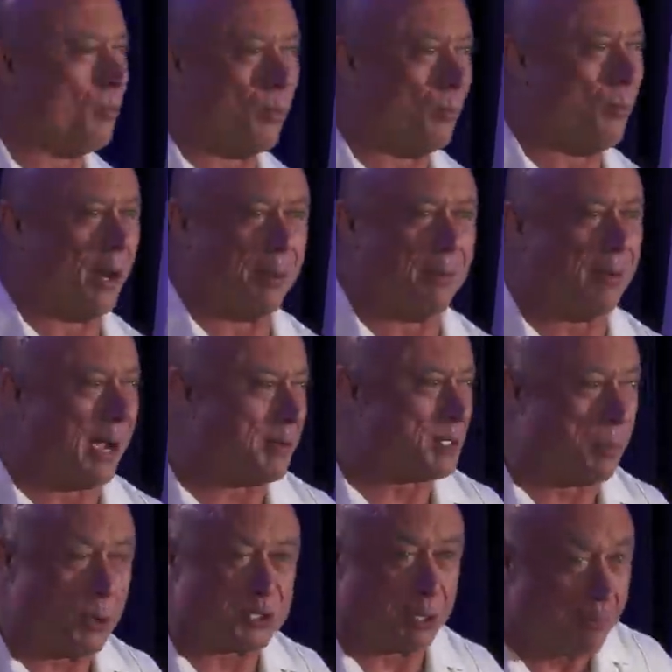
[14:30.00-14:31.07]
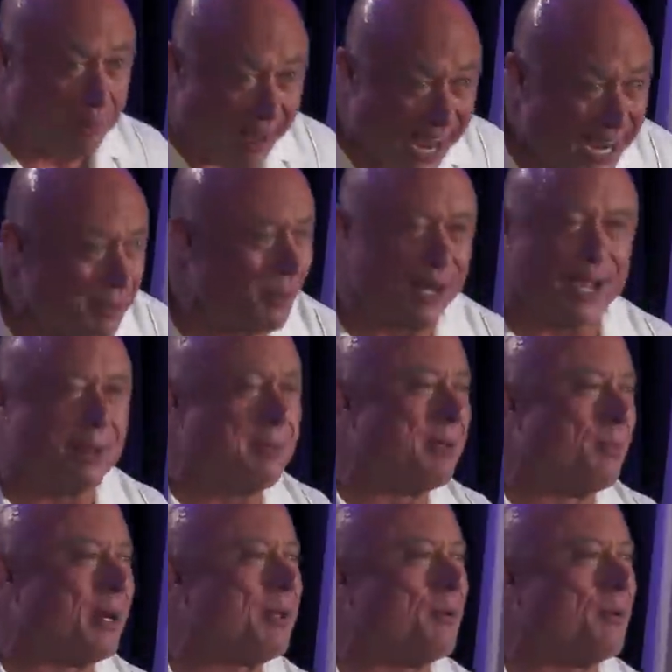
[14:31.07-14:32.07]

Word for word: What, am I supposed to beg? What, I mean,